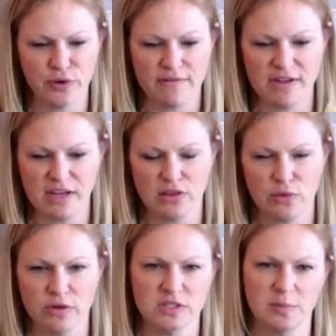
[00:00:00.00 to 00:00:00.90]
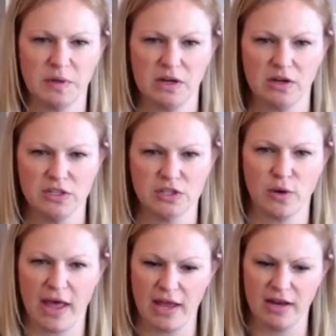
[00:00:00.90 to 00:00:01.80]
have any thorns up here, just go
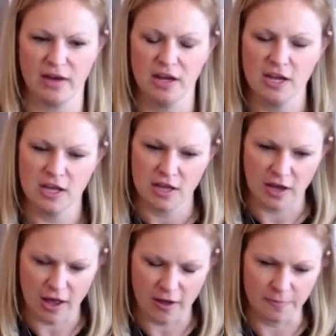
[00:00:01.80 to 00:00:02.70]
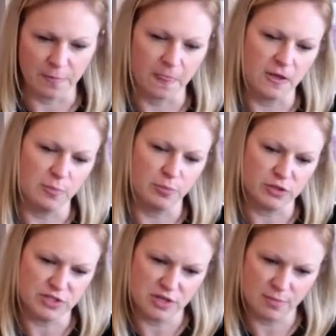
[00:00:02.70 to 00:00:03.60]
ahead and you
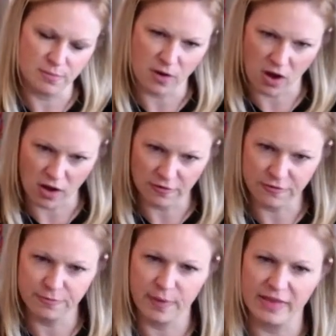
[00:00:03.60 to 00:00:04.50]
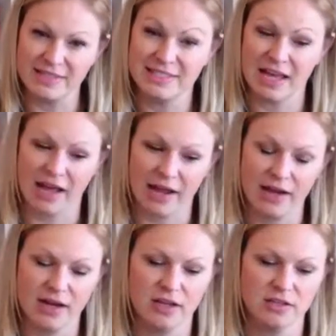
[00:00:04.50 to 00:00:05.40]
push them off by the
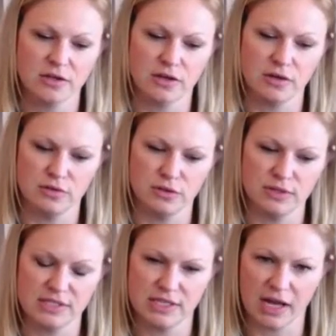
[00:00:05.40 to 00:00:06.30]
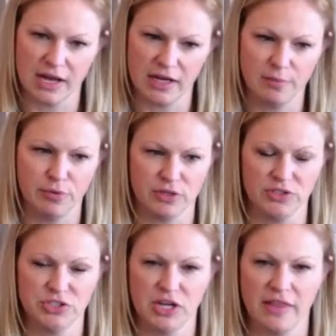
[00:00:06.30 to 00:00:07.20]
side. So you do a side
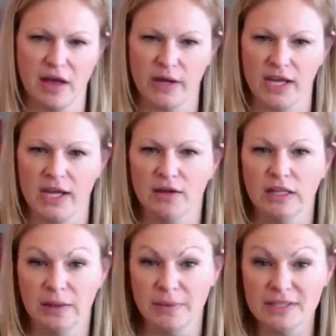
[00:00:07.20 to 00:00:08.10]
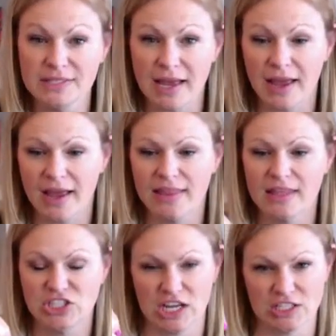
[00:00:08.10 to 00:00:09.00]
push, and that way it limits
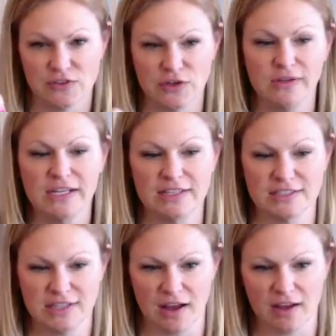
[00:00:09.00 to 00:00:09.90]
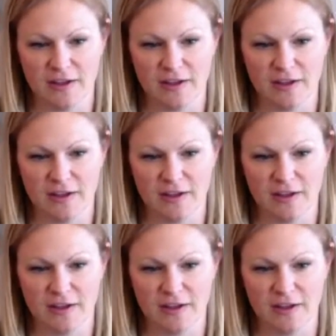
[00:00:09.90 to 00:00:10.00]
the chance for you getting stuck.